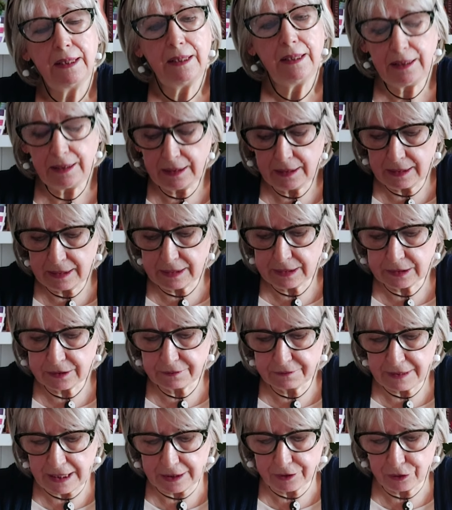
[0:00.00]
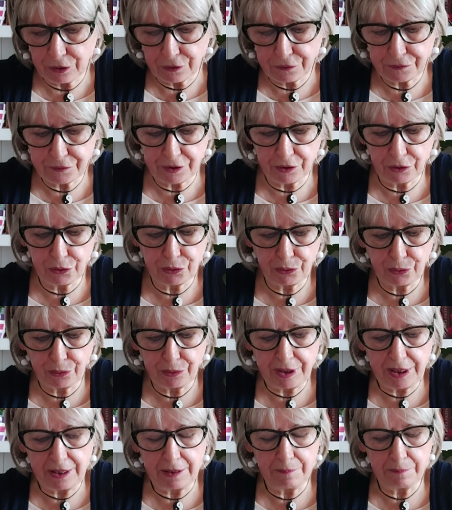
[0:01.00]
He is one of the
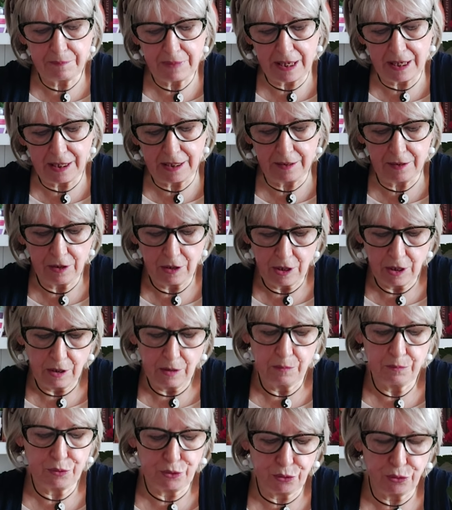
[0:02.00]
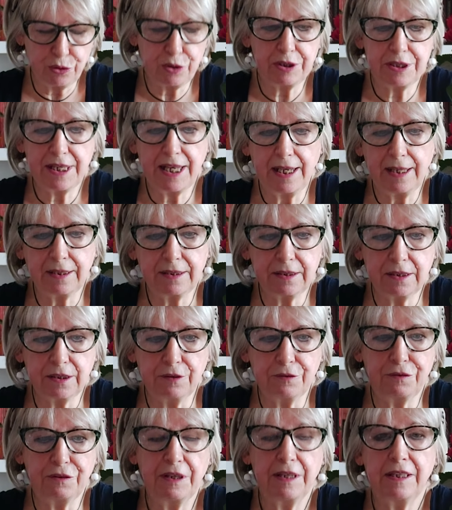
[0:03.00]
3 main
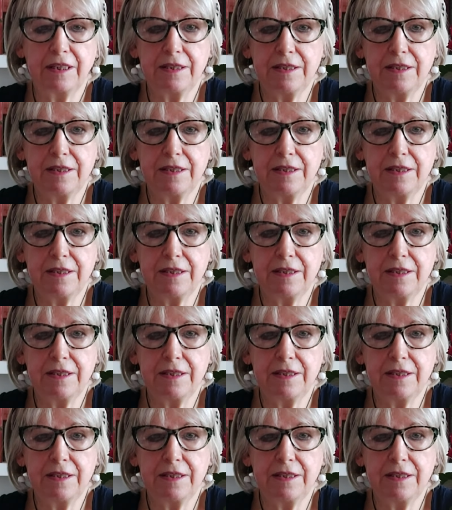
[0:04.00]
protective